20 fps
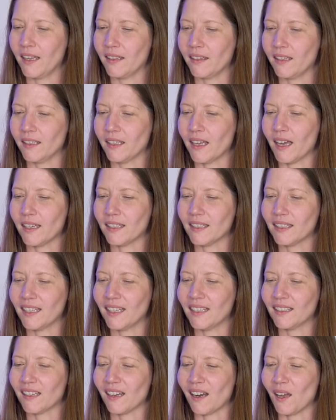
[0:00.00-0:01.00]
The last
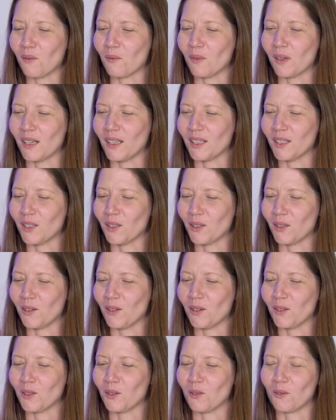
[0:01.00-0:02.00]
thing that I wanted
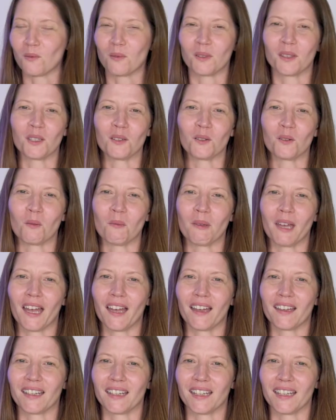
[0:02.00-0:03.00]
to talk with you
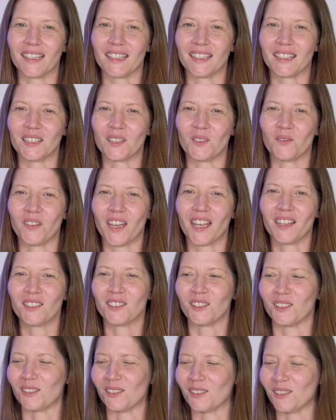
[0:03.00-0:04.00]
about is
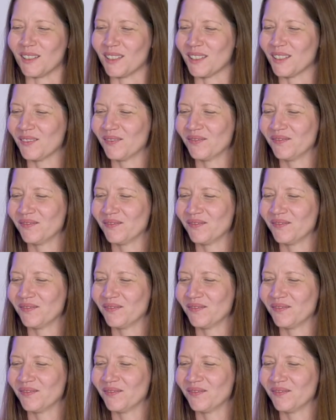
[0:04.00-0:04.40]
values.